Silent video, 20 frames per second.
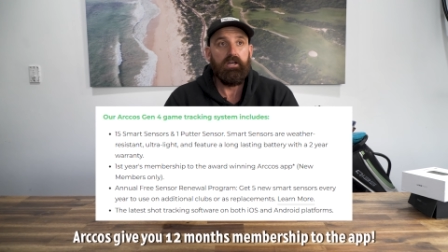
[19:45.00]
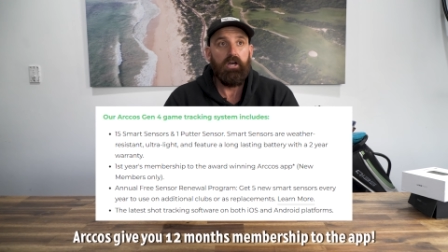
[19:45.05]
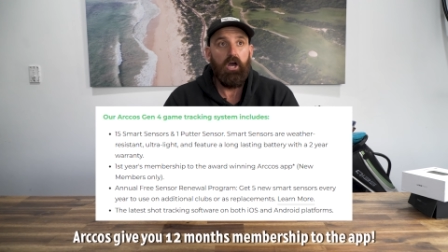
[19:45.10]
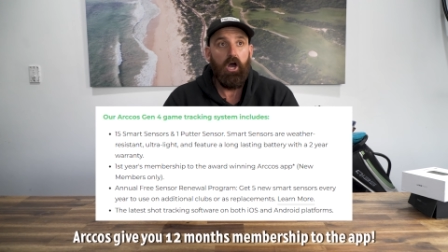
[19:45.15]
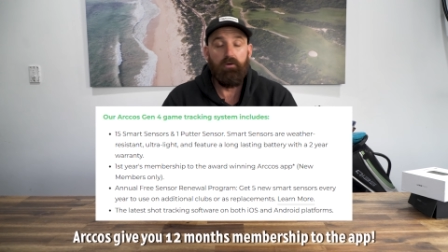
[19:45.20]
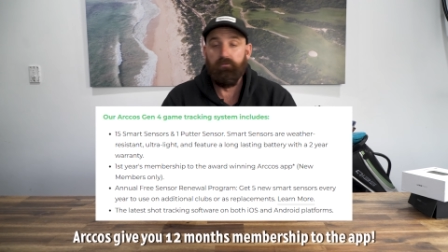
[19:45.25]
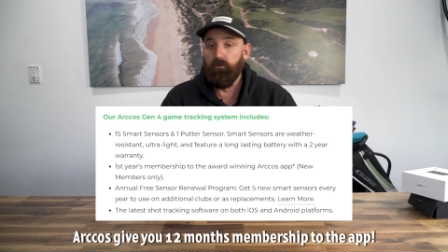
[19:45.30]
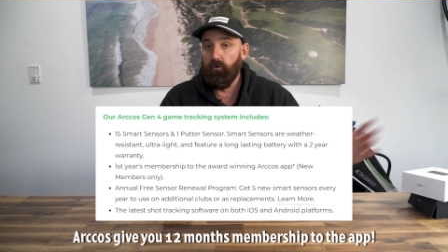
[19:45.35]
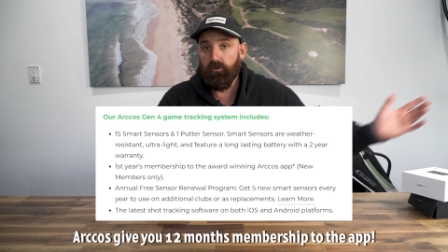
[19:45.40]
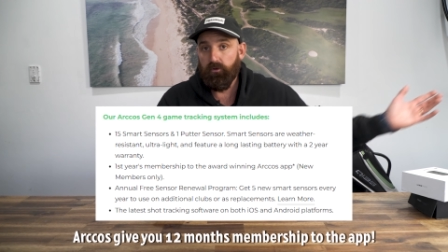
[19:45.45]

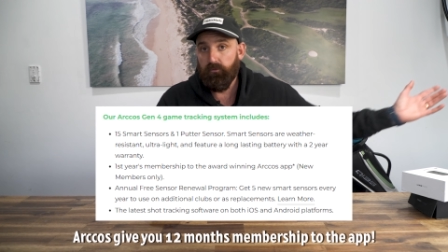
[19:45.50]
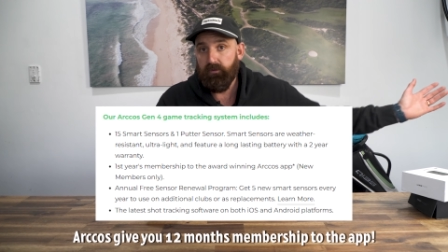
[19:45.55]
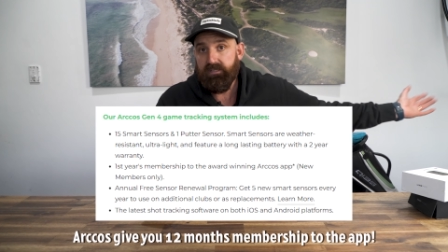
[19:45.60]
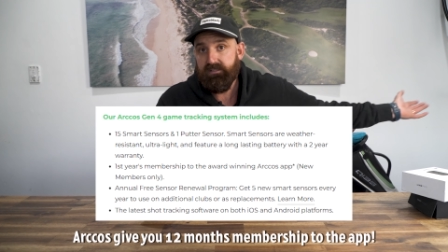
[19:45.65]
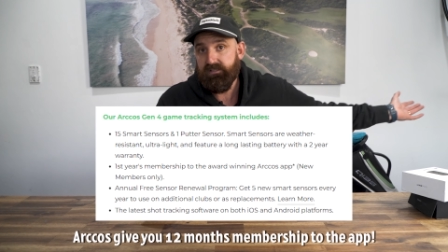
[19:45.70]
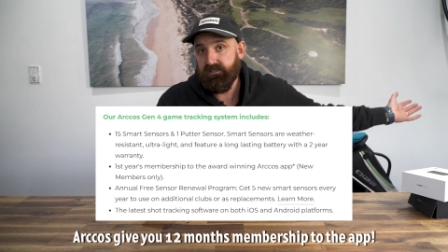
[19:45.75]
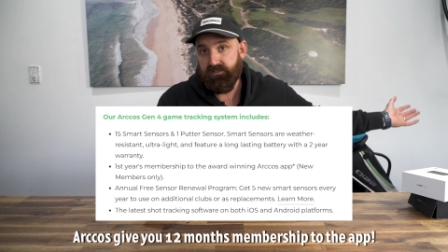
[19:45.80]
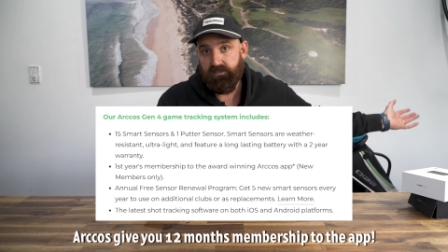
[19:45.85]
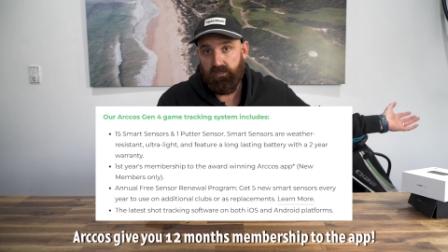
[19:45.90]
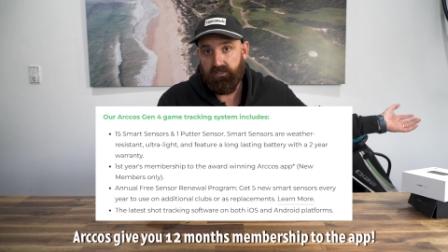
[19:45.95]
of all the
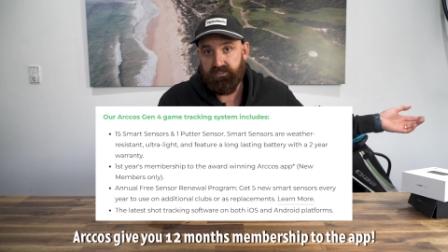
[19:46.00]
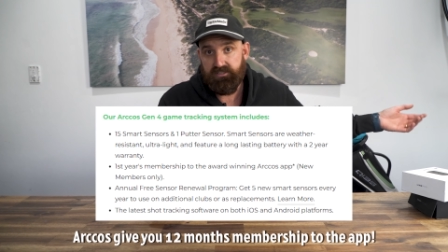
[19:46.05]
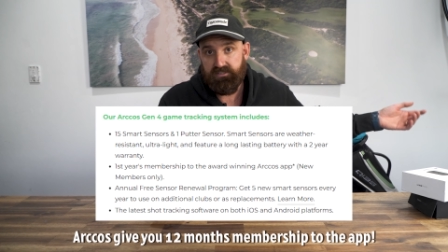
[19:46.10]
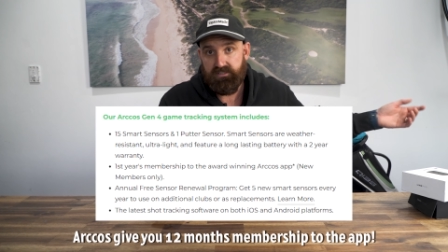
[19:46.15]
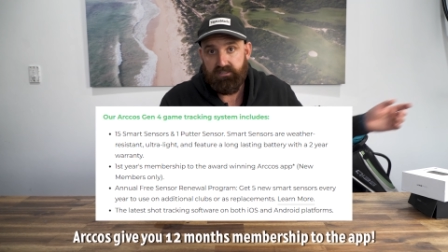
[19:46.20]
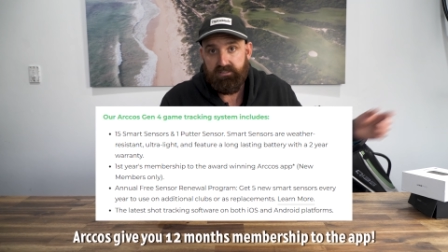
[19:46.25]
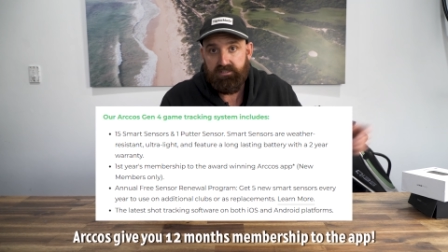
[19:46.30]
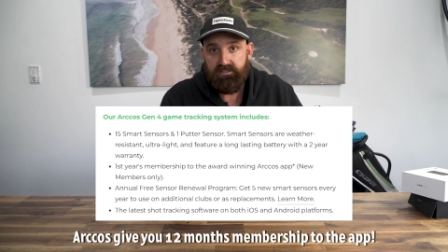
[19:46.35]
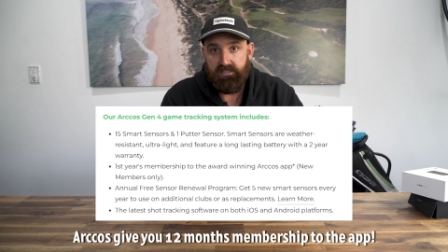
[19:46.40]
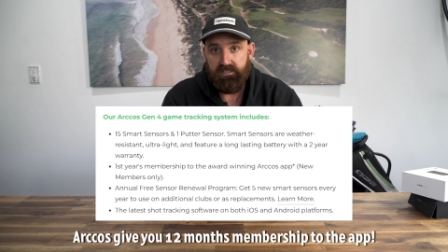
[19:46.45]
reasons I just
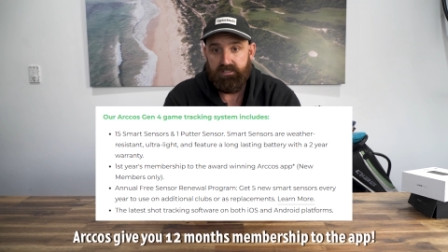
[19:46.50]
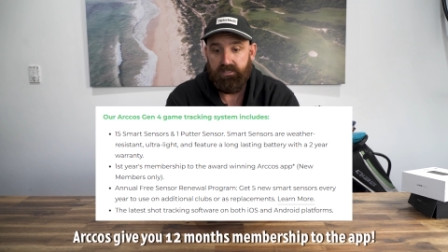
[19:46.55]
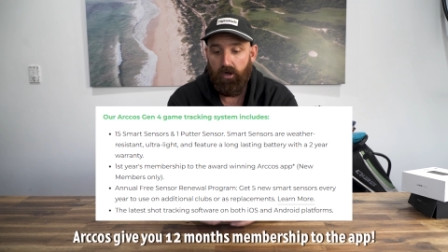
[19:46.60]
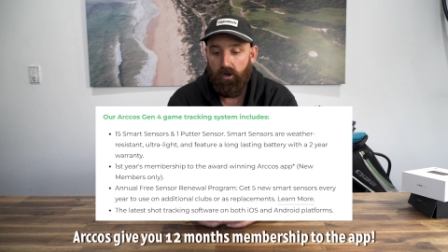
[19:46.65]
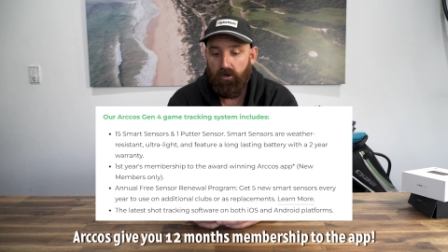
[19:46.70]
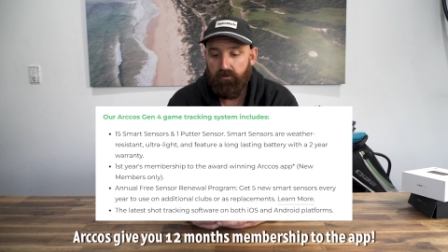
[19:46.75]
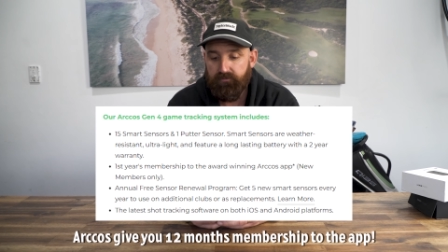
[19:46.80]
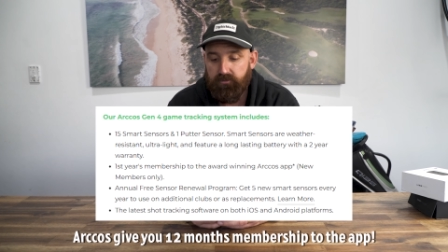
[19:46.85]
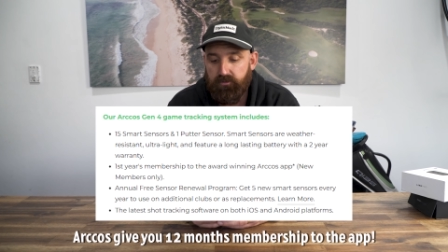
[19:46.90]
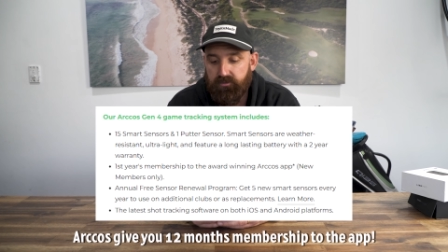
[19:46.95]
listed.
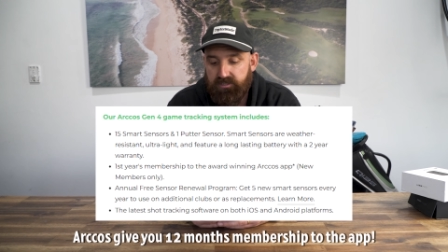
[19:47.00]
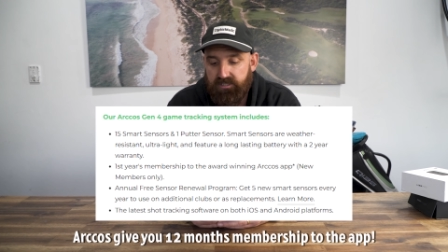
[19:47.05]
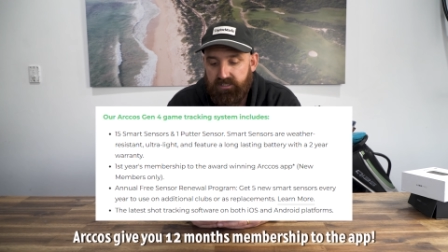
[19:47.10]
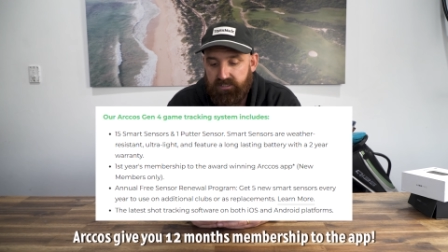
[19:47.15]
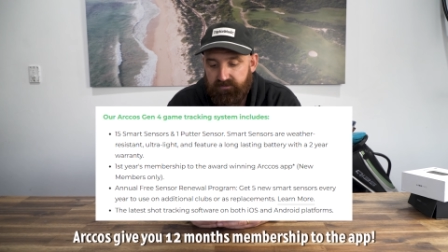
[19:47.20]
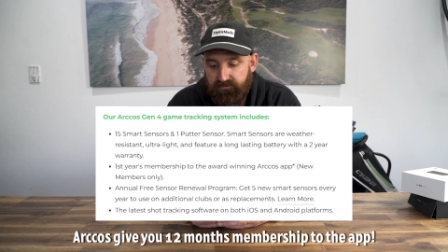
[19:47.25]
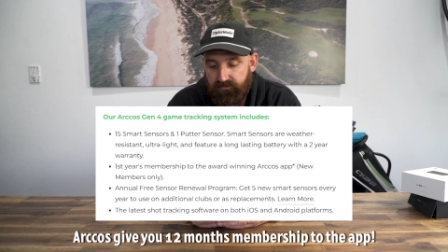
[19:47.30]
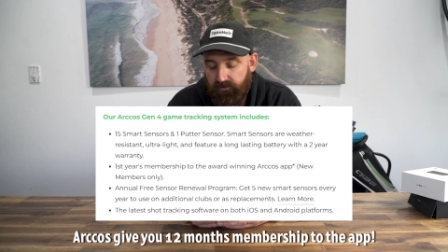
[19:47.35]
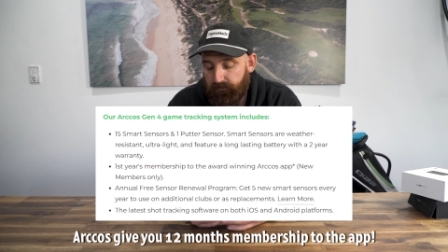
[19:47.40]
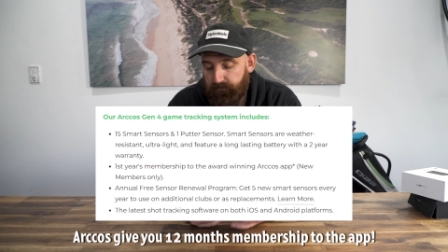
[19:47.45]
I've used
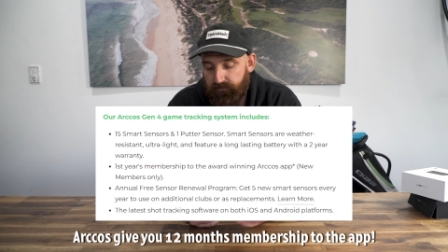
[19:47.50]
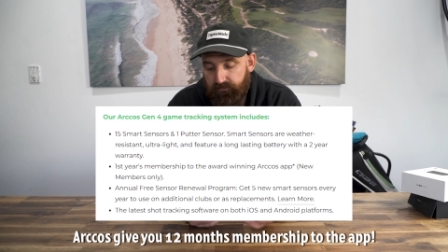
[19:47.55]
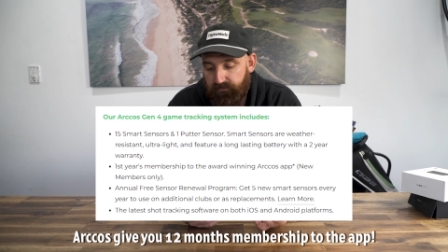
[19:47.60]
this for